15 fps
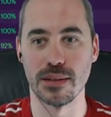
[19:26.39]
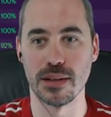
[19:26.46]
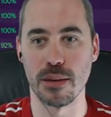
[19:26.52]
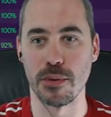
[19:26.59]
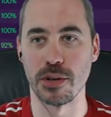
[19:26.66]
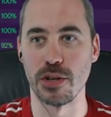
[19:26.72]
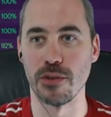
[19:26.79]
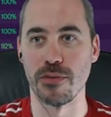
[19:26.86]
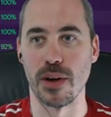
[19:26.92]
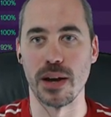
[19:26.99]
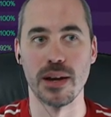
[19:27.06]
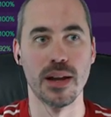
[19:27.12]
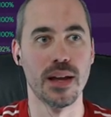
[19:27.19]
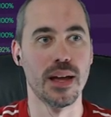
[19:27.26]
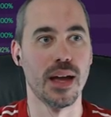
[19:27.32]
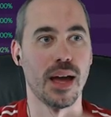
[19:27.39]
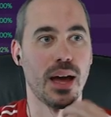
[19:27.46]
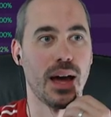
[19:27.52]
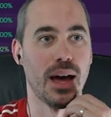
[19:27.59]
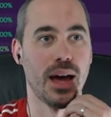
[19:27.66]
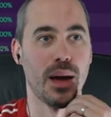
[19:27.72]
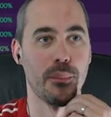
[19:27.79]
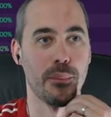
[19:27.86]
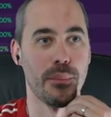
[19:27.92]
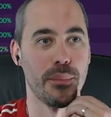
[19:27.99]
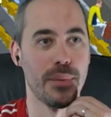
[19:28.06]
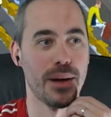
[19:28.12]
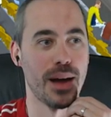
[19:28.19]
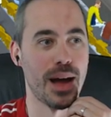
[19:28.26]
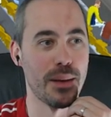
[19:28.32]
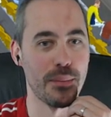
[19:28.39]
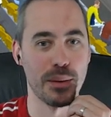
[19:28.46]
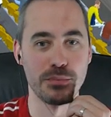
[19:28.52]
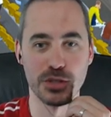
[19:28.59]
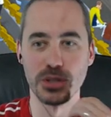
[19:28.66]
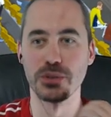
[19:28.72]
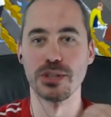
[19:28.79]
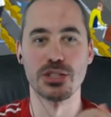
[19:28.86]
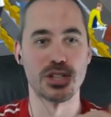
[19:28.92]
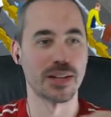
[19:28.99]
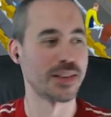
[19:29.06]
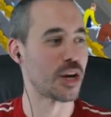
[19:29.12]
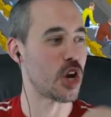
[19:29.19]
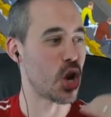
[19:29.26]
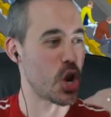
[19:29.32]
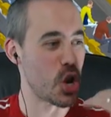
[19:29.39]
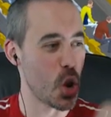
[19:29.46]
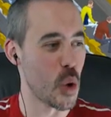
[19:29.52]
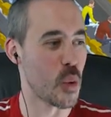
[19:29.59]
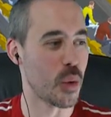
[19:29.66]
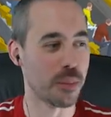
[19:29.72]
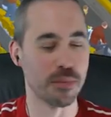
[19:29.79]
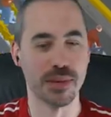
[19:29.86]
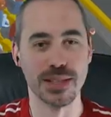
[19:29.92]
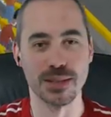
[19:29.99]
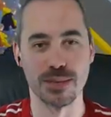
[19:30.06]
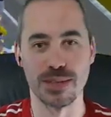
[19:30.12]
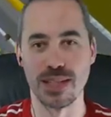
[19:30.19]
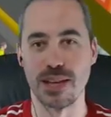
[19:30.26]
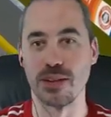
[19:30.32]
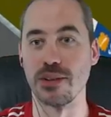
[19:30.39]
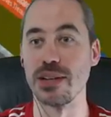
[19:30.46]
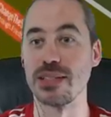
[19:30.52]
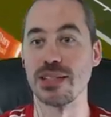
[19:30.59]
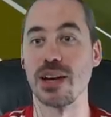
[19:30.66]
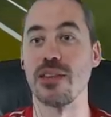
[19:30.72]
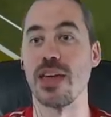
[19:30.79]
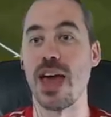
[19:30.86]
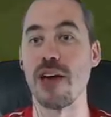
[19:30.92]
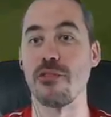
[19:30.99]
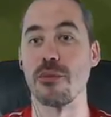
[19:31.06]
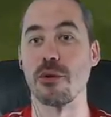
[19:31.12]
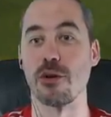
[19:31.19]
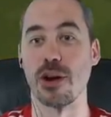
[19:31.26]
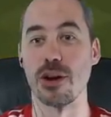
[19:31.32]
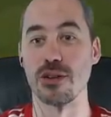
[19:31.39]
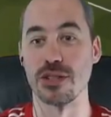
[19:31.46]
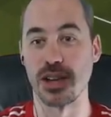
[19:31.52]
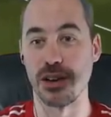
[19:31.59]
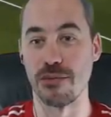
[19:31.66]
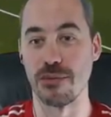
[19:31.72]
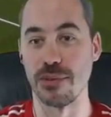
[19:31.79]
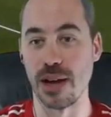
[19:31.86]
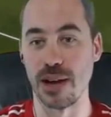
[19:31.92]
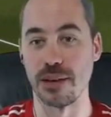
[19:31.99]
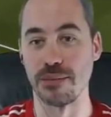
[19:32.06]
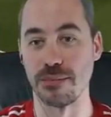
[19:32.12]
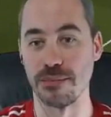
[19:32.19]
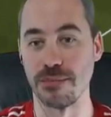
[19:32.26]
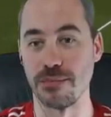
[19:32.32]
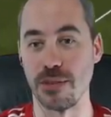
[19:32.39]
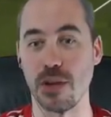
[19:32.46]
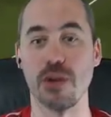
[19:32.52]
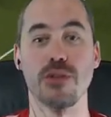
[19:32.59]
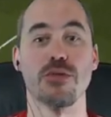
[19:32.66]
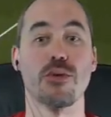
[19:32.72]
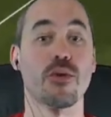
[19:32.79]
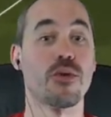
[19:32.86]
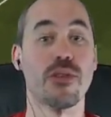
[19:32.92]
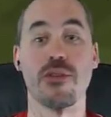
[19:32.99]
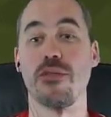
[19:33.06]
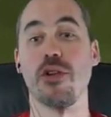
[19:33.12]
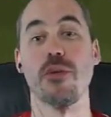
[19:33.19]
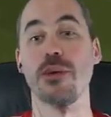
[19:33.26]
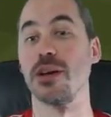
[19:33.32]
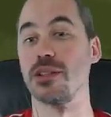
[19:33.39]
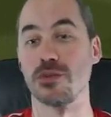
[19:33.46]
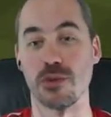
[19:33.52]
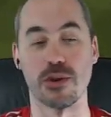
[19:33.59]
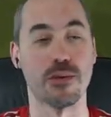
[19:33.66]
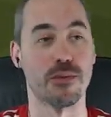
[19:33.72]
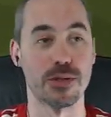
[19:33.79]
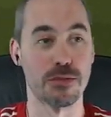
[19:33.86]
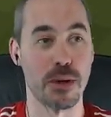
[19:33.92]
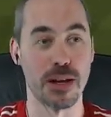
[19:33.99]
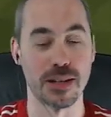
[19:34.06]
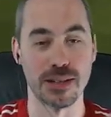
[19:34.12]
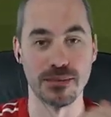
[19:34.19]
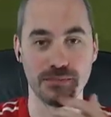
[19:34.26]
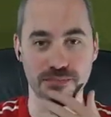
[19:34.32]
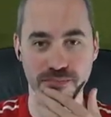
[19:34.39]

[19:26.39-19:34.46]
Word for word: Come on, you're fine. Um, I'm generally shocked that no one plays with sound. At least none of the FM creators I I follow on Twitter or that follow me on Twitter and responded.